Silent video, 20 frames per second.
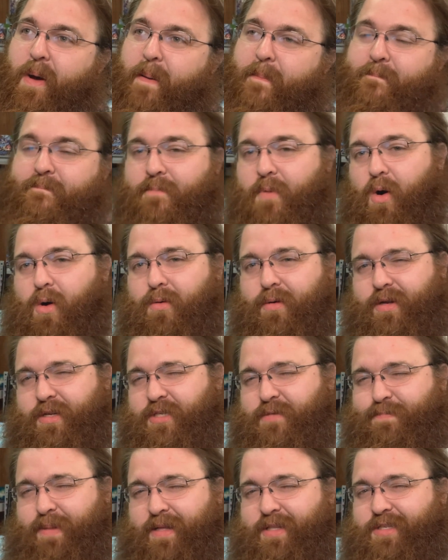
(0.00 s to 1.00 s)
more
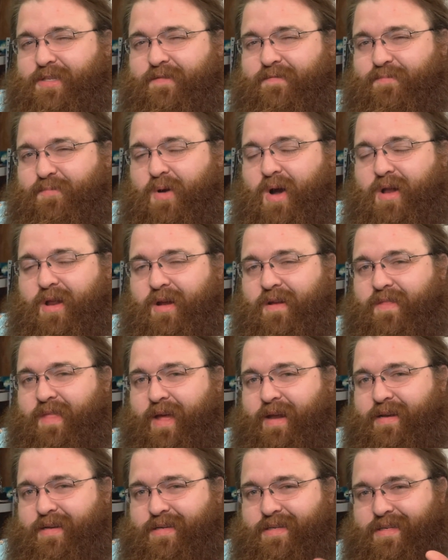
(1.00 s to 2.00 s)
expensive product
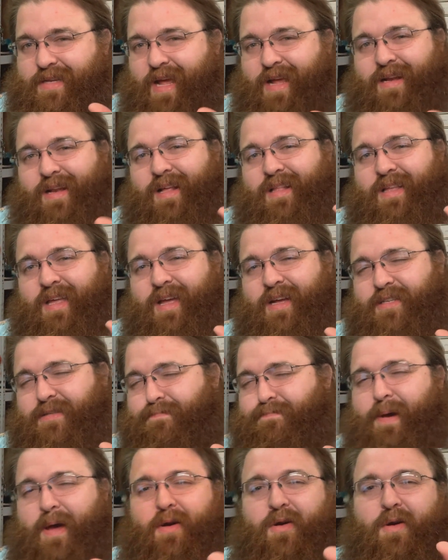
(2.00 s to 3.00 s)
that technically has
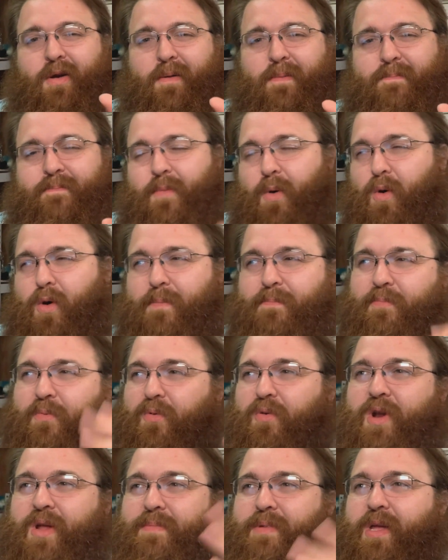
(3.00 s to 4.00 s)
better, more
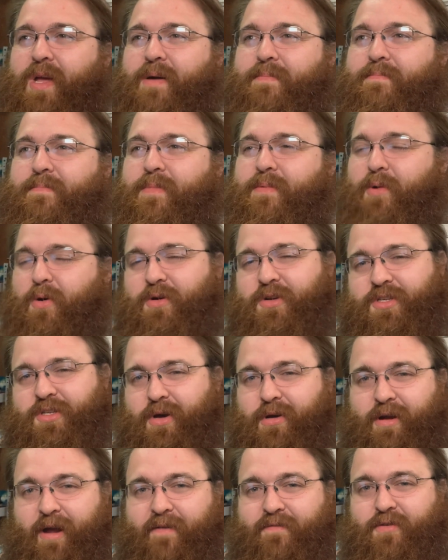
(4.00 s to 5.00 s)
premium, more
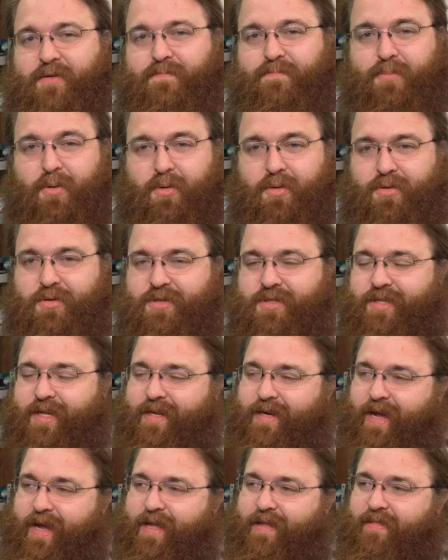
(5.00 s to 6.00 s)
sought-after pulls,
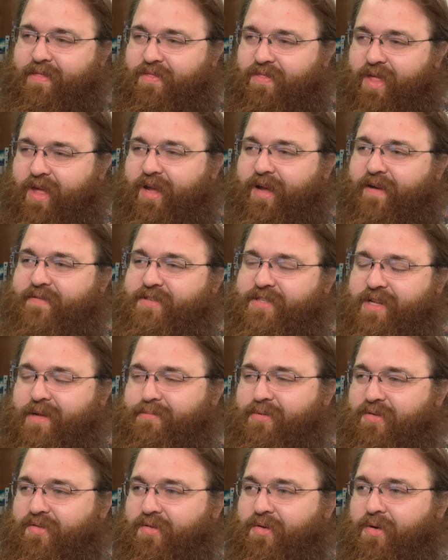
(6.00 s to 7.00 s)
and I think I've
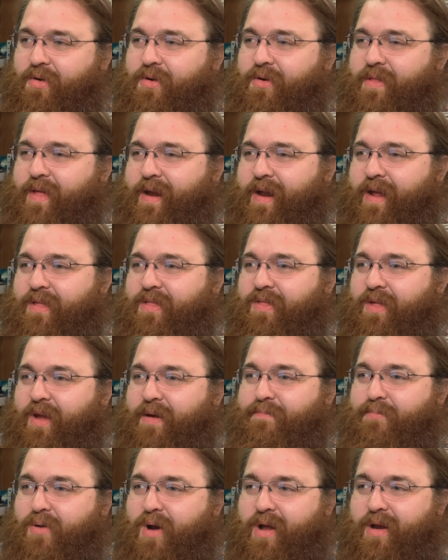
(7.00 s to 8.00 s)
said before that I
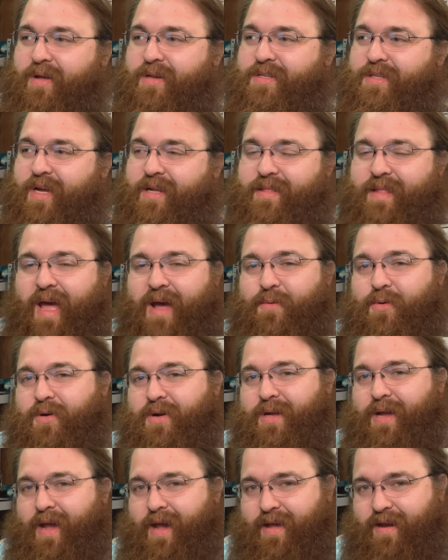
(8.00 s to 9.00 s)
think products like that
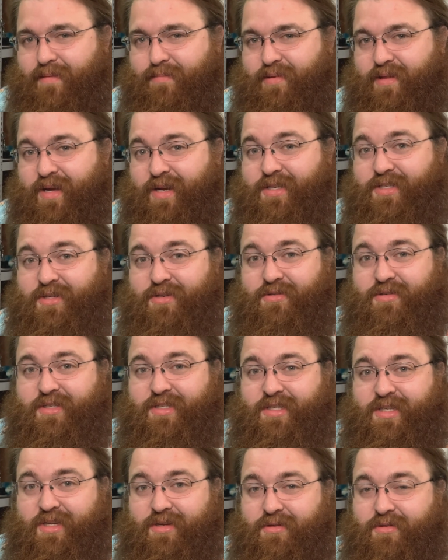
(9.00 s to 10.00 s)
will cannibalize your
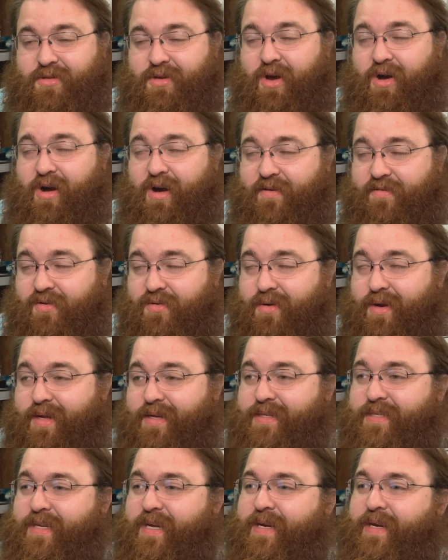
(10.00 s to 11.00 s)
sealed
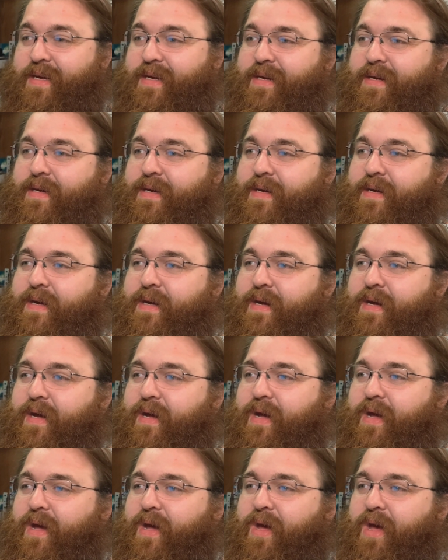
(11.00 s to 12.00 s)
offerings
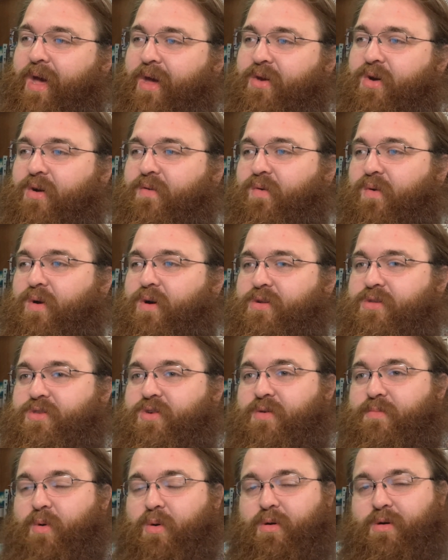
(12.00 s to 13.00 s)
and overall
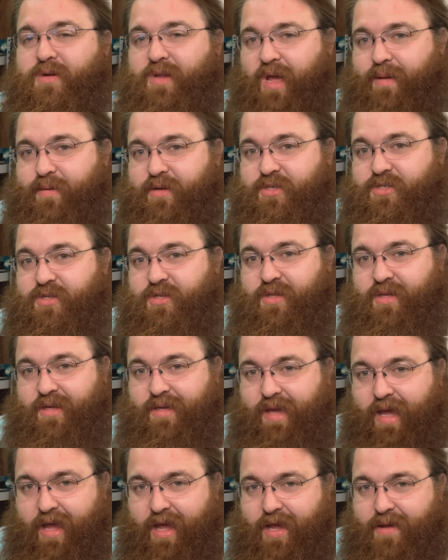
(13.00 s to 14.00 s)
do more damage to the
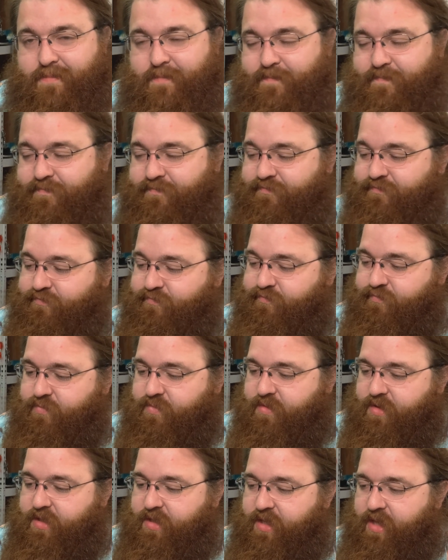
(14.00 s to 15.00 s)
game
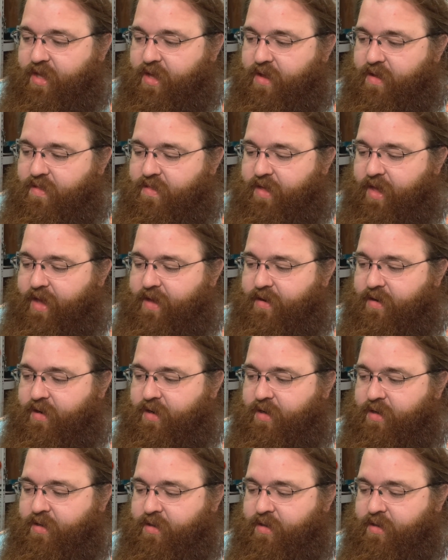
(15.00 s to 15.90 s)
than